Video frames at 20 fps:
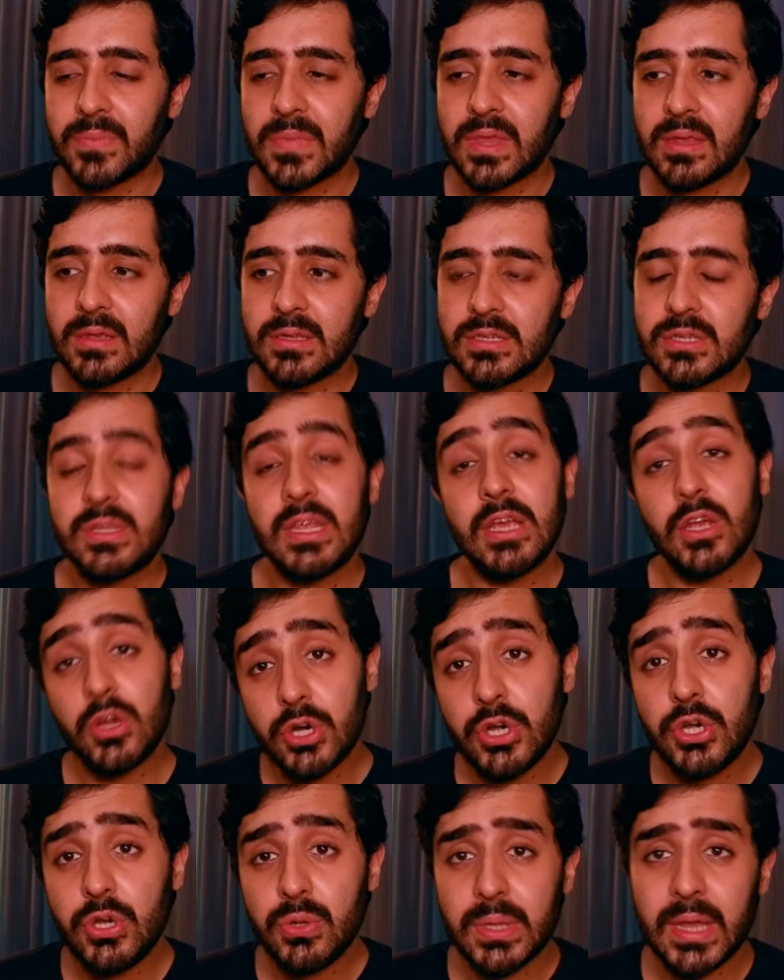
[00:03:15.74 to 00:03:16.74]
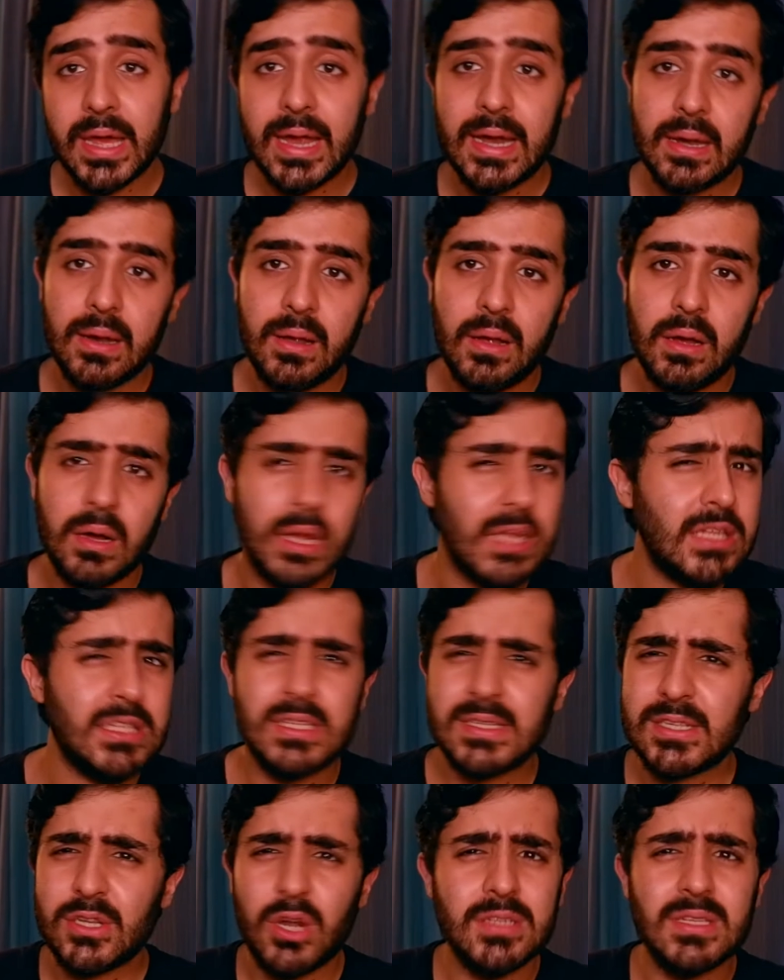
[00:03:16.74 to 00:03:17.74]
So they could do that.
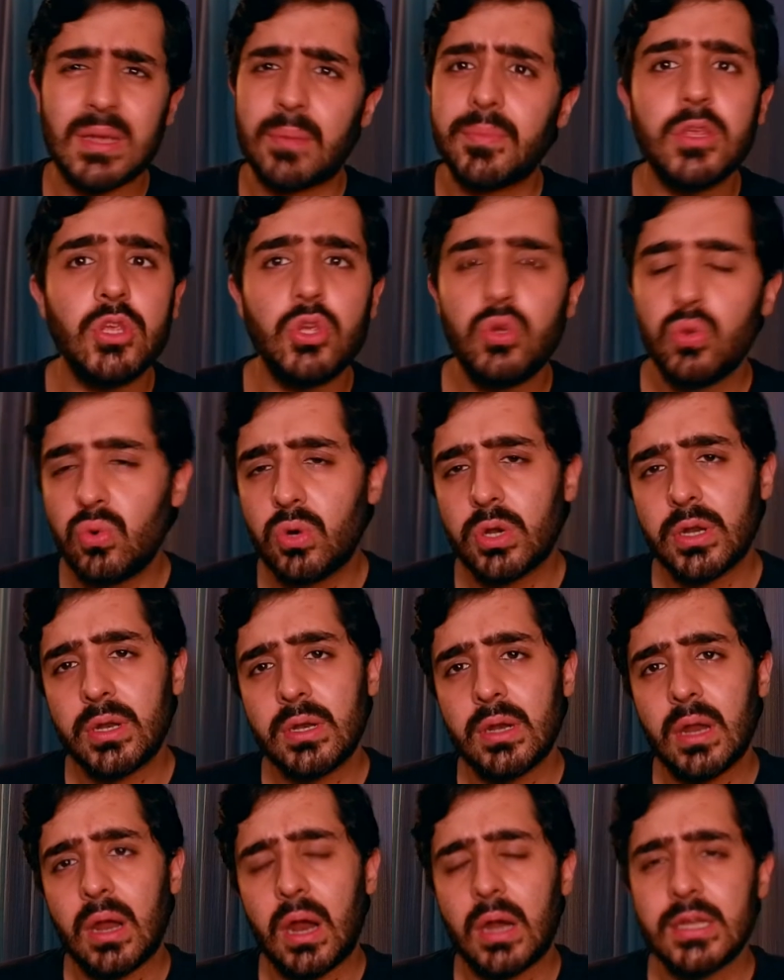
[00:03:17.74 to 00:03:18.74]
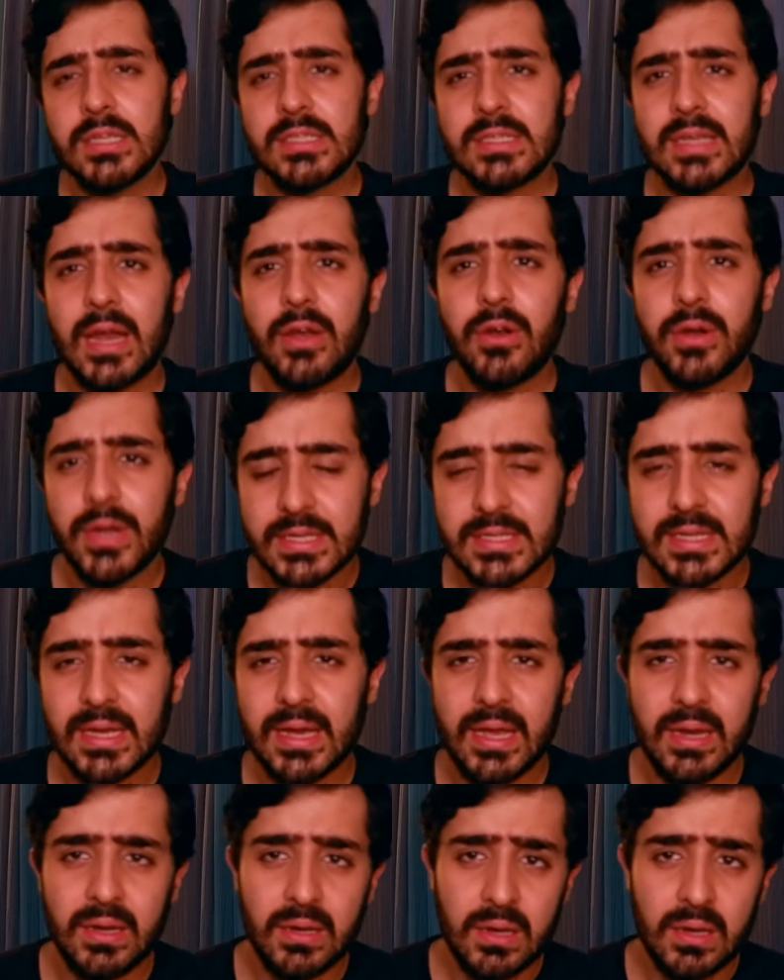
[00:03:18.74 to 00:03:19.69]
It's not something you can understand or decide